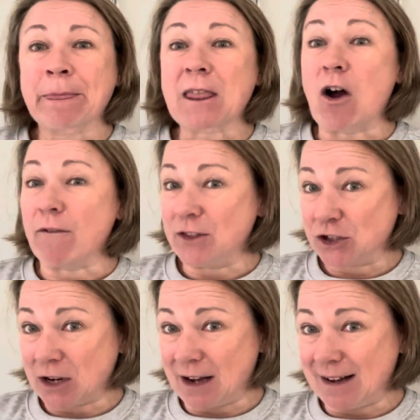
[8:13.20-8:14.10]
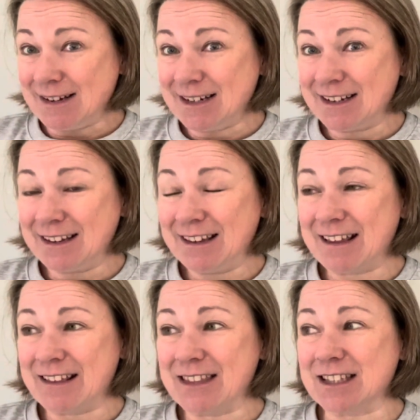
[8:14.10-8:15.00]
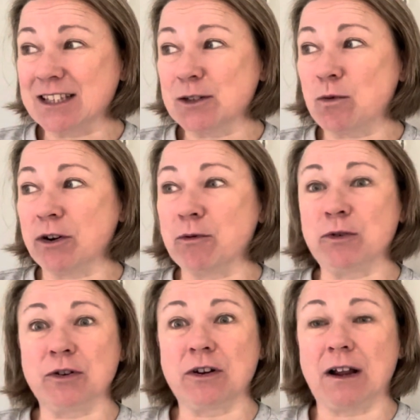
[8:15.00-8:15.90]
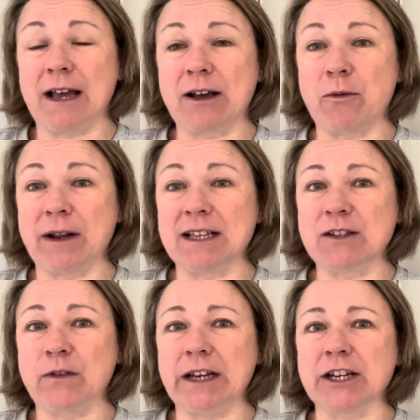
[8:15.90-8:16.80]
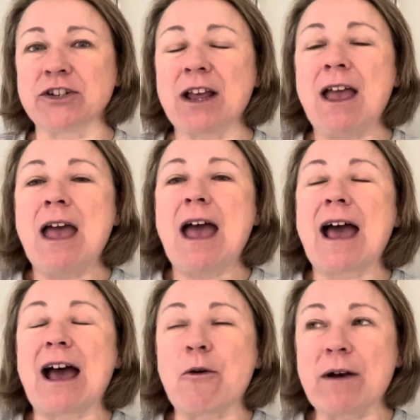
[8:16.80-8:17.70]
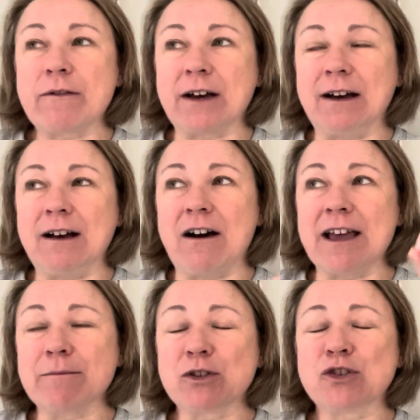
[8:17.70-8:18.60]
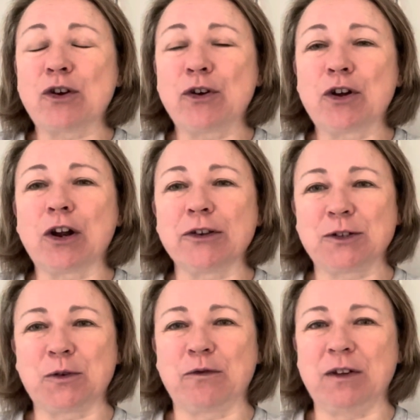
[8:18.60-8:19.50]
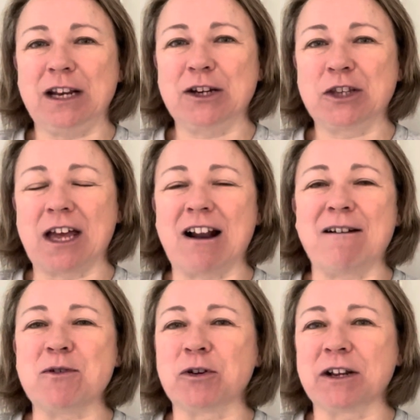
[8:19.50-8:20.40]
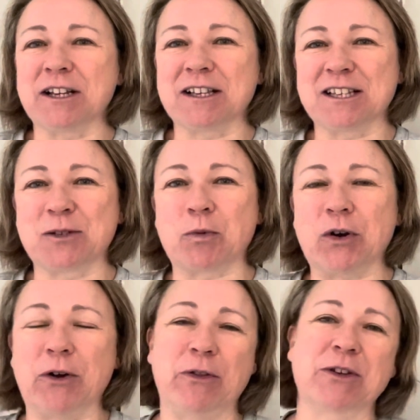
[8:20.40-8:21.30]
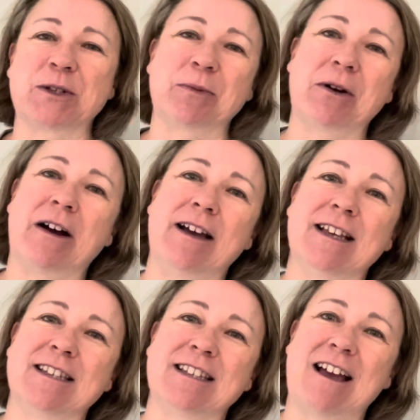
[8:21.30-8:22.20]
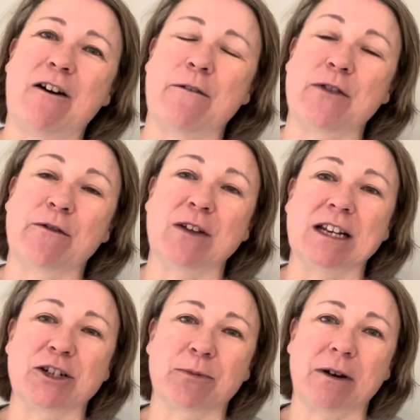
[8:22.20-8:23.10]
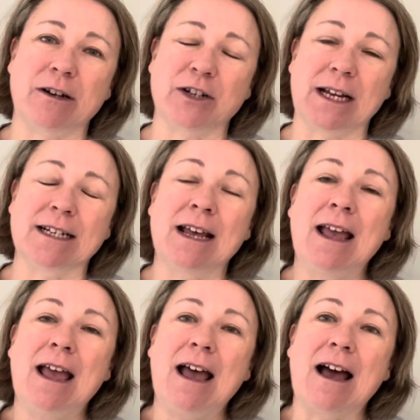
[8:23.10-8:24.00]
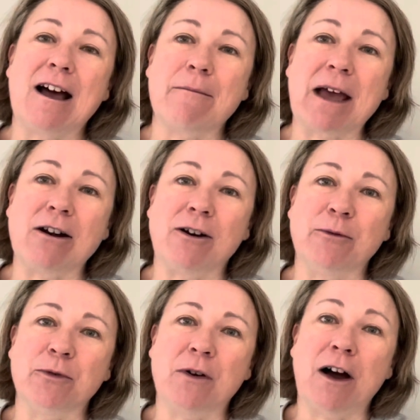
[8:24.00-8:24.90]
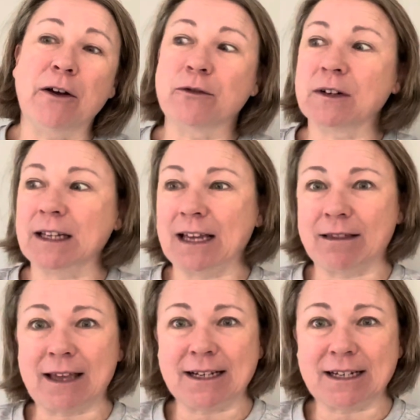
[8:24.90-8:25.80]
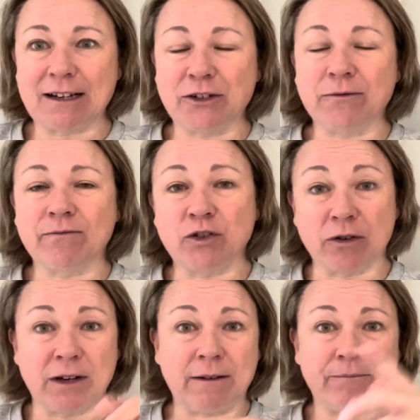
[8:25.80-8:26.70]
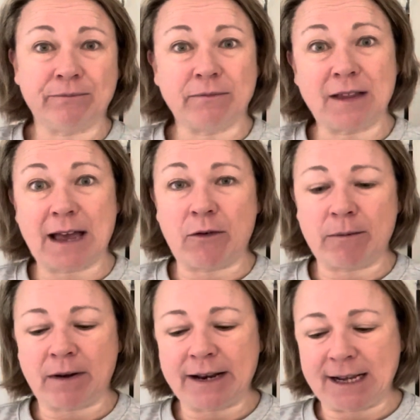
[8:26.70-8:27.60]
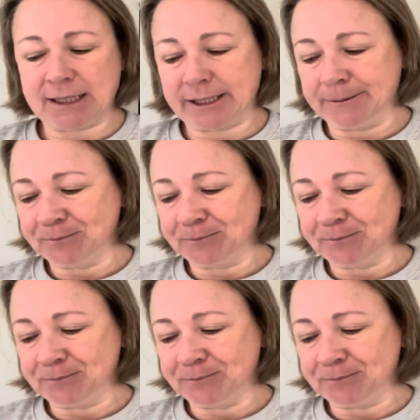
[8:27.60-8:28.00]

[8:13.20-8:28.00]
of the chart. This is what it will look like when it's finished. However, I am so close to a finish that I'm not going to spoil the surprise of the finished project, and I will hopefully get that done during now and my next